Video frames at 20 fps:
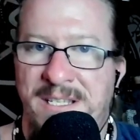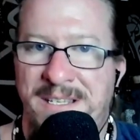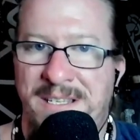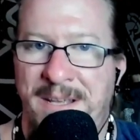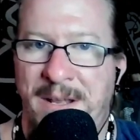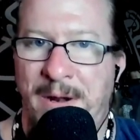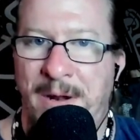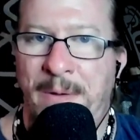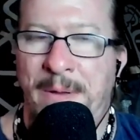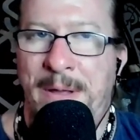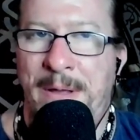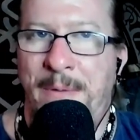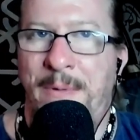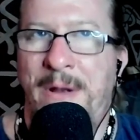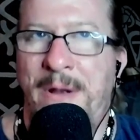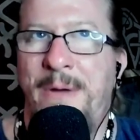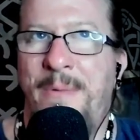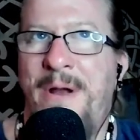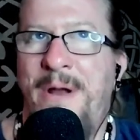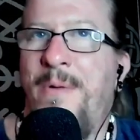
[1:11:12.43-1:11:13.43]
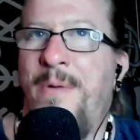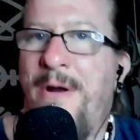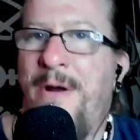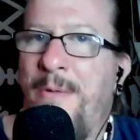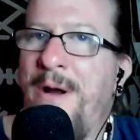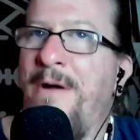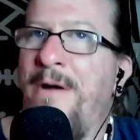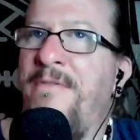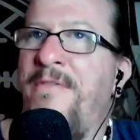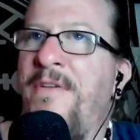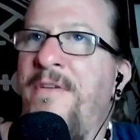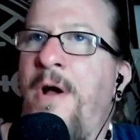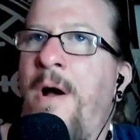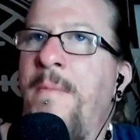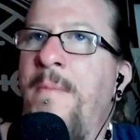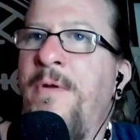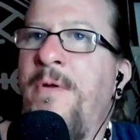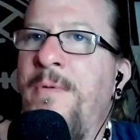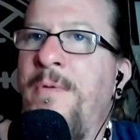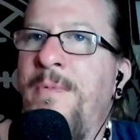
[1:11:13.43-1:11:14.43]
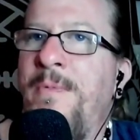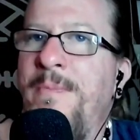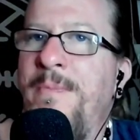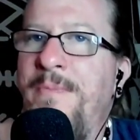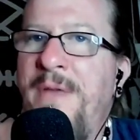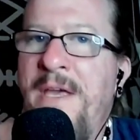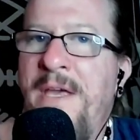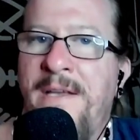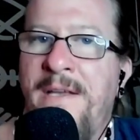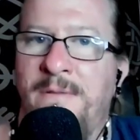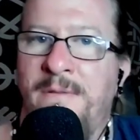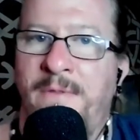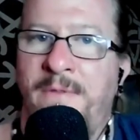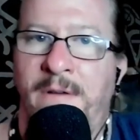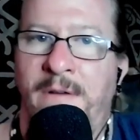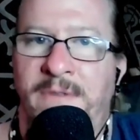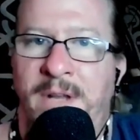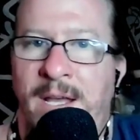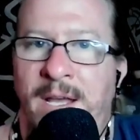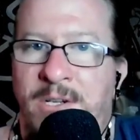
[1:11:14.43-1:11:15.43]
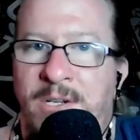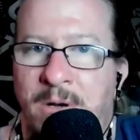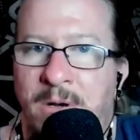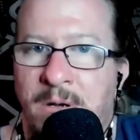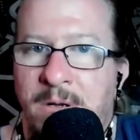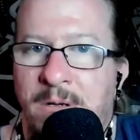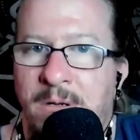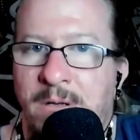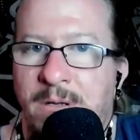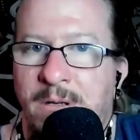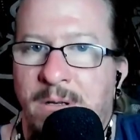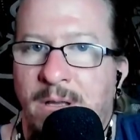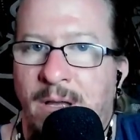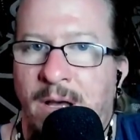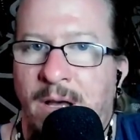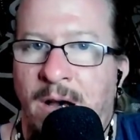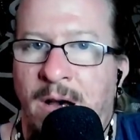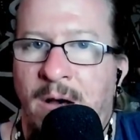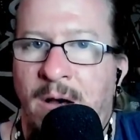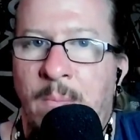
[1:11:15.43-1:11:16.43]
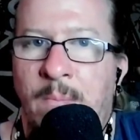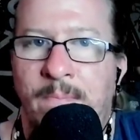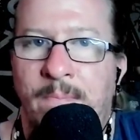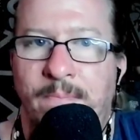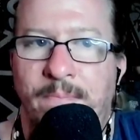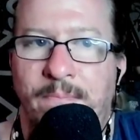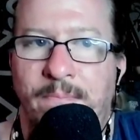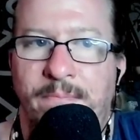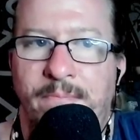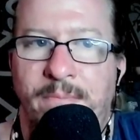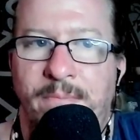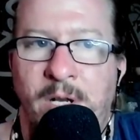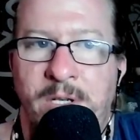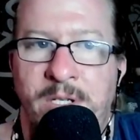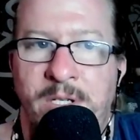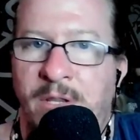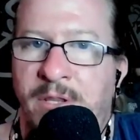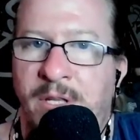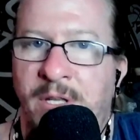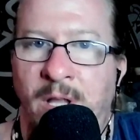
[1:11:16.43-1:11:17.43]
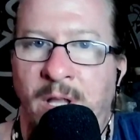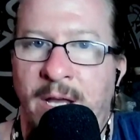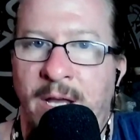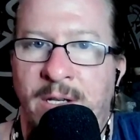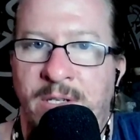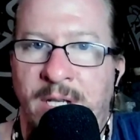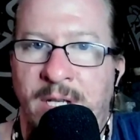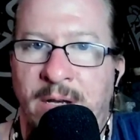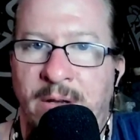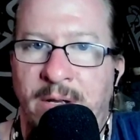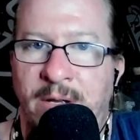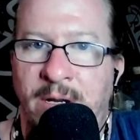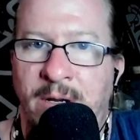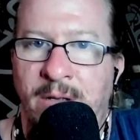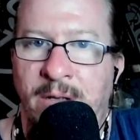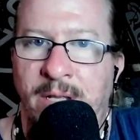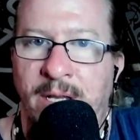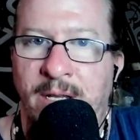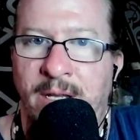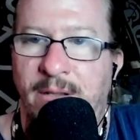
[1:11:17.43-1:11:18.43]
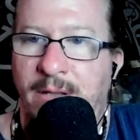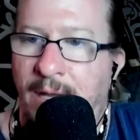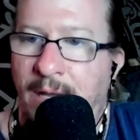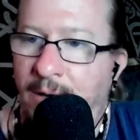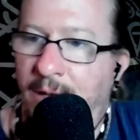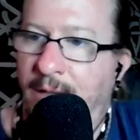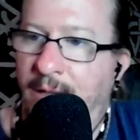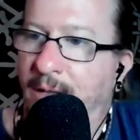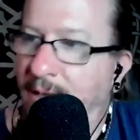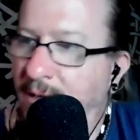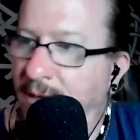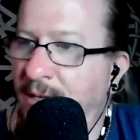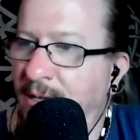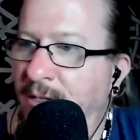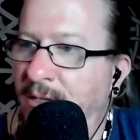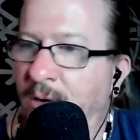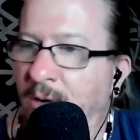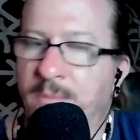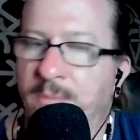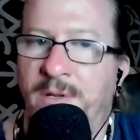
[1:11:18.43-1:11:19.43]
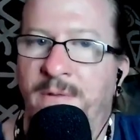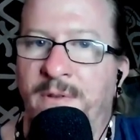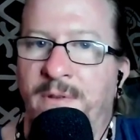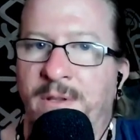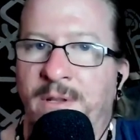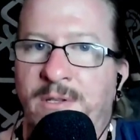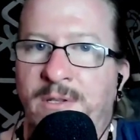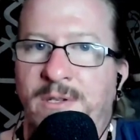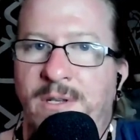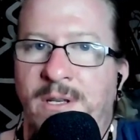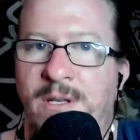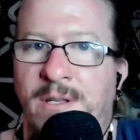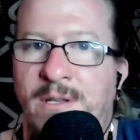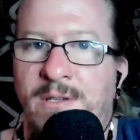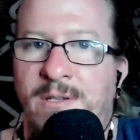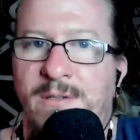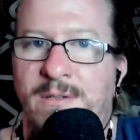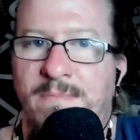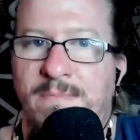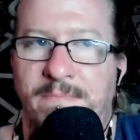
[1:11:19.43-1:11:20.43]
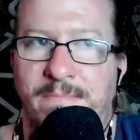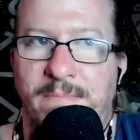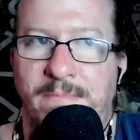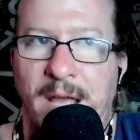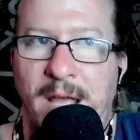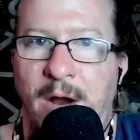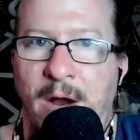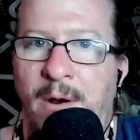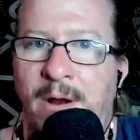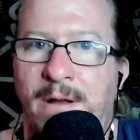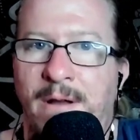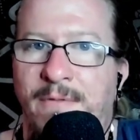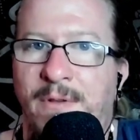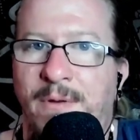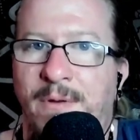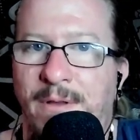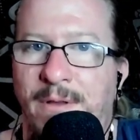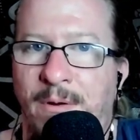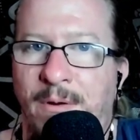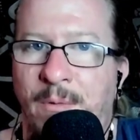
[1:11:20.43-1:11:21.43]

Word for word: You know, I mean, we, we are, we are, we are phenomenal beings of, of nature. Um, there's nothing like us out here that, that in, in terms of in this, in this area of the, you know,